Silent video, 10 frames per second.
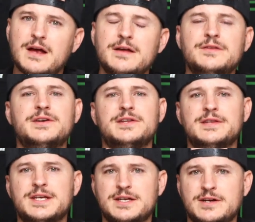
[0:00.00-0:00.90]

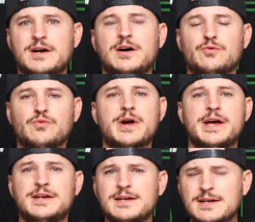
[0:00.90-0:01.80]
than the
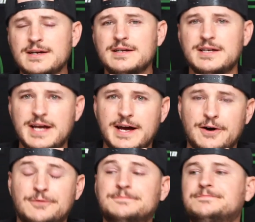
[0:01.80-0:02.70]
red.
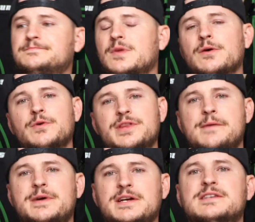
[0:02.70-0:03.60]
Now, with
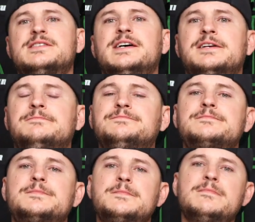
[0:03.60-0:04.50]
that being said,
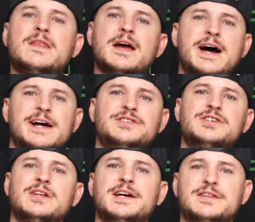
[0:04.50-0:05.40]
I
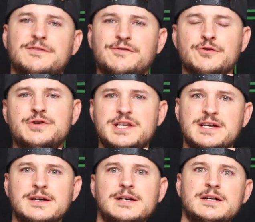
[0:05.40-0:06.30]
actually like the
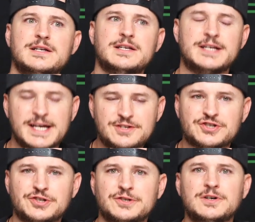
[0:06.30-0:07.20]
fruity
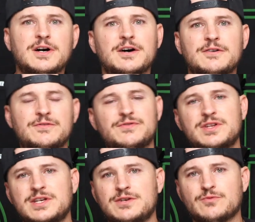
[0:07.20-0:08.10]
nature of
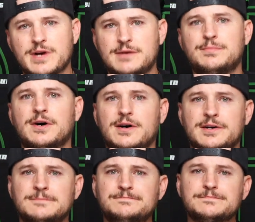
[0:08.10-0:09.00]
the red
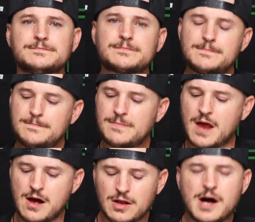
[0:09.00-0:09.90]
pod
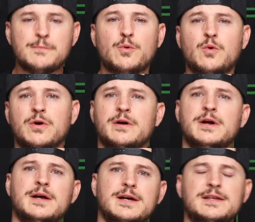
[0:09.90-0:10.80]
a lot more
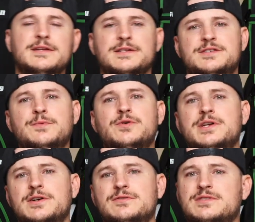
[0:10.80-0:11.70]
than the smoky
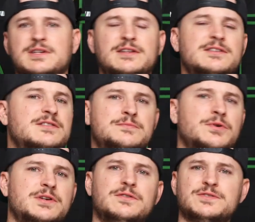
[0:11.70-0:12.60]
notes. So not that the
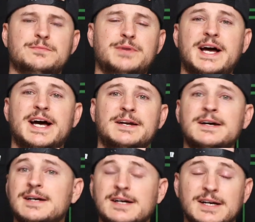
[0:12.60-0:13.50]
smoky notes are bad,
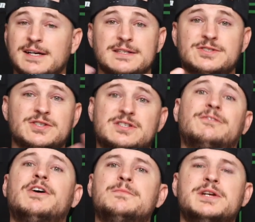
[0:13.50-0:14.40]
just
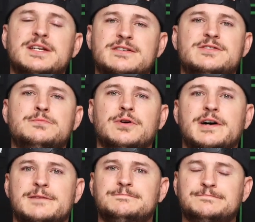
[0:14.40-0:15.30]
if I'm going to eat a
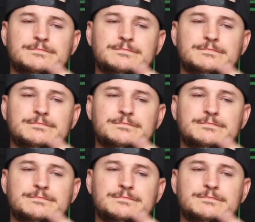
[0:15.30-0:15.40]
Superhot,